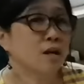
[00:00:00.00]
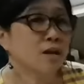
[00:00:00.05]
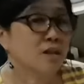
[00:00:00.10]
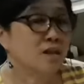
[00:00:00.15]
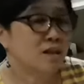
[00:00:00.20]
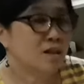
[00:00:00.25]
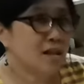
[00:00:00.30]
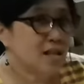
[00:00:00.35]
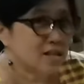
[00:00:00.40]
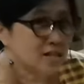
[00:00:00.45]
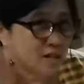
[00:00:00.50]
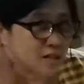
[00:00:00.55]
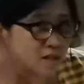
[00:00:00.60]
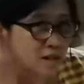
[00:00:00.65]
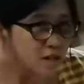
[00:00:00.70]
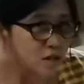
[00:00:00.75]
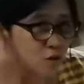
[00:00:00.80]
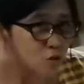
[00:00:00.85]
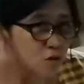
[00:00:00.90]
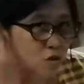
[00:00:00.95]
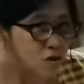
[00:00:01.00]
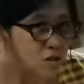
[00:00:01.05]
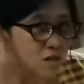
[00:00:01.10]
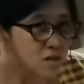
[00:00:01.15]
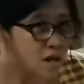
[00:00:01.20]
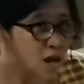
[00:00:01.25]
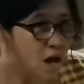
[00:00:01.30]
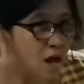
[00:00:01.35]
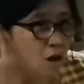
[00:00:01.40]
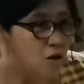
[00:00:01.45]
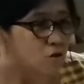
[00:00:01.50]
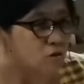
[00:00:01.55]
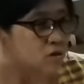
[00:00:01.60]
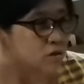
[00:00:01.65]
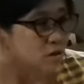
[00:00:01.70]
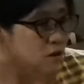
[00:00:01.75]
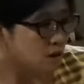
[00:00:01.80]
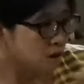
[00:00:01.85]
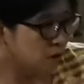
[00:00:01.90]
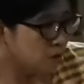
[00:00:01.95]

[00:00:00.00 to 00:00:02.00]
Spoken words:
listening to the sound,